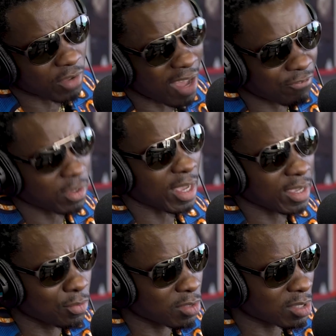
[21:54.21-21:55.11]
I felt like
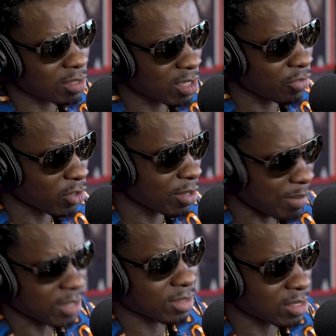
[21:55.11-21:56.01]
he was he really
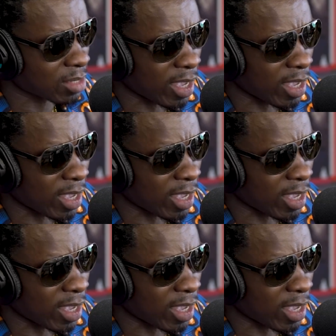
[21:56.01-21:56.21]
meant this,